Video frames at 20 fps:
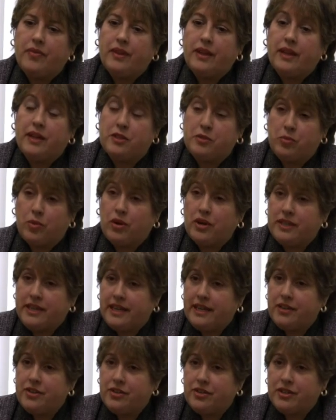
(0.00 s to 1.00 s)
It's more
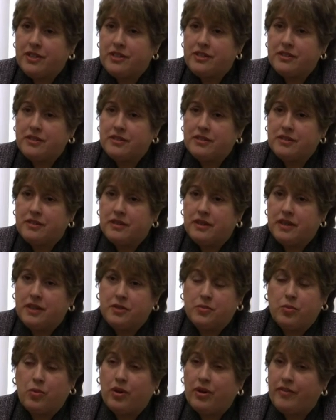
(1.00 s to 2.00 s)
dangerous.
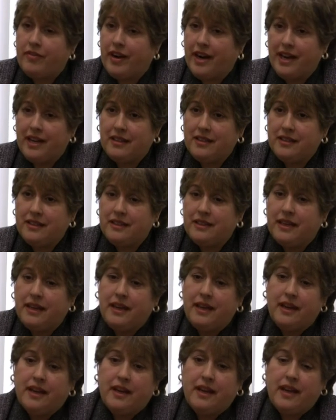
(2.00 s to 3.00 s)
It's more violent.
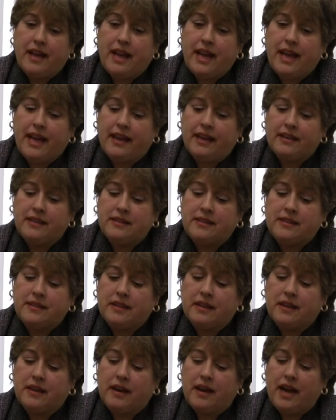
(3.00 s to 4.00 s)
And
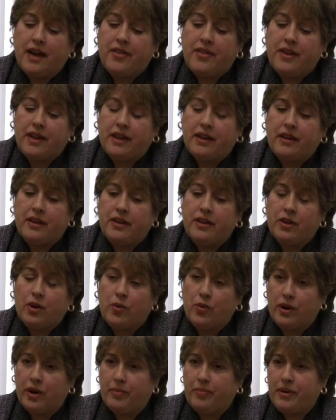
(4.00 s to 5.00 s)
I think, you know,
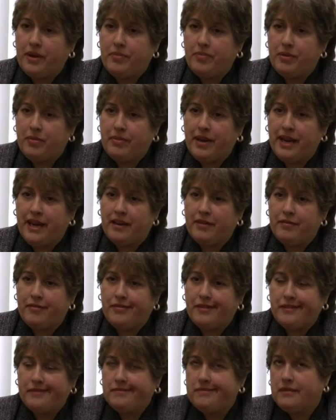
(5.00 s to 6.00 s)
where people may have
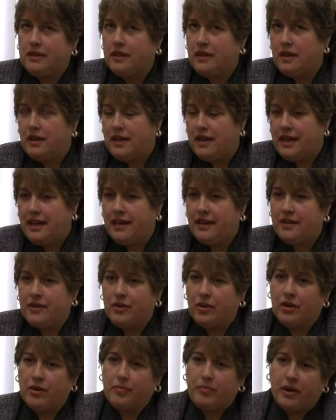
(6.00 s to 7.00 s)
hit
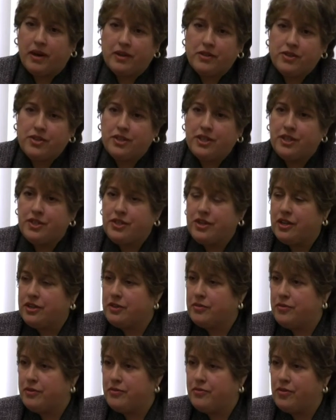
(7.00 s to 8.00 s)
or punched each
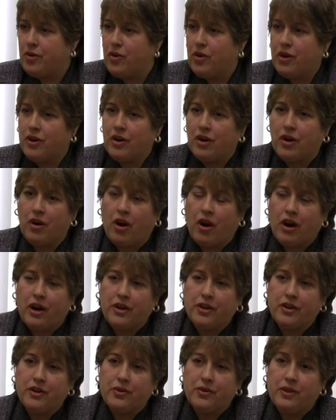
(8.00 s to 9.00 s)
other before or
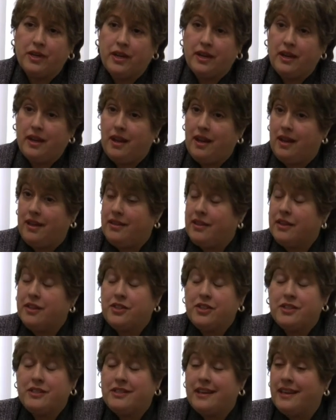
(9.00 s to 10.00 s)
argued, they're
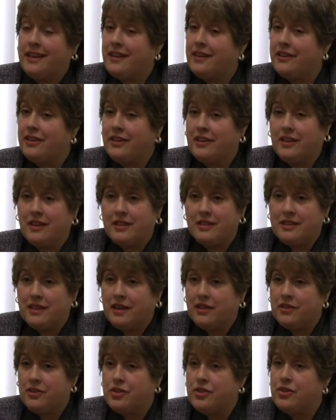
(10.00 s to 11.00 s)
just taking their guns
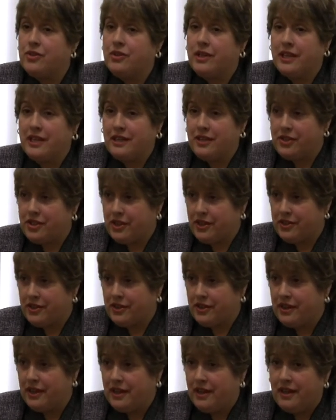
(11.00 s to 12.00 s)
out and shooting each
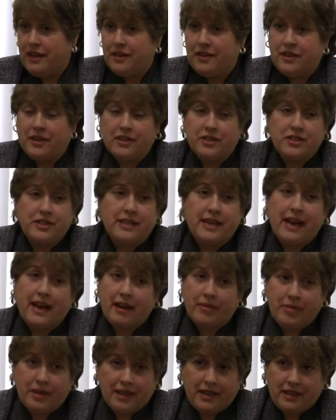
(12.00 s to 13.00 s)
other. They're
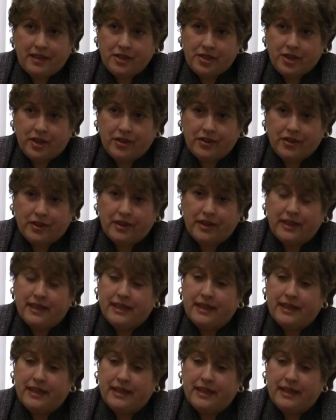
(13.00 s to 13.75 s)
stabbing each other.